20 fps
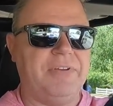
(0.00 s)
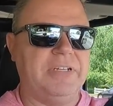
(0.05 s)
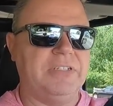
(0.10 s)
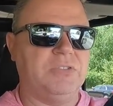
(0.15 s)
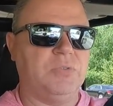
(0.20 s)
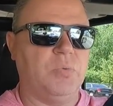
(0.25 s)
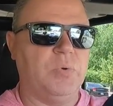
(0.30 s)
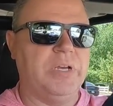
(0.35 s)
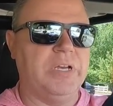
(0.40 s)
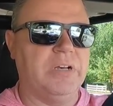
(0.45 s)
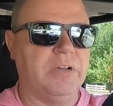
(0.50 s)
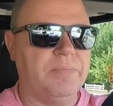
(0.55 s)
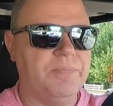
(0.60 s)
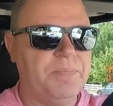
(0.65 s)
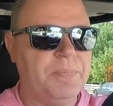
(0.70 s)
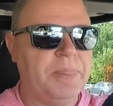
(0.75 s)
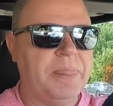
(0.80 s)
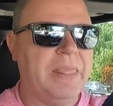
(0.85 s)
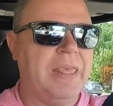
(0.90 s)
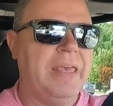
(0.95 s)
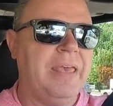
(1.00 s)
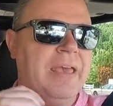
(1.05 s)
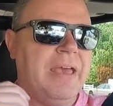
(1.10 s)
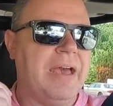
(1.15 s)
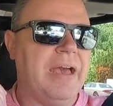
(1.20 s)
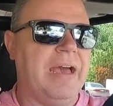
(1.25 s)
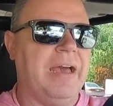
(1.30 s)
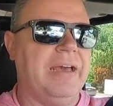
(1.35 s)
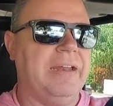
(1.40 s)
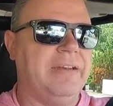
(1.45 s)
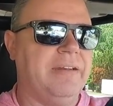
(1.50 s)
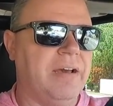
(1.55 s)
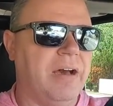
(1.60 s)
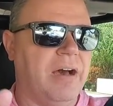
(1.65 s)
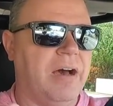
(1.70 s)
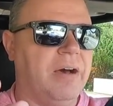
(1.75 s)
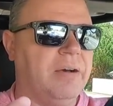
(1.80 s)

inch wheel, and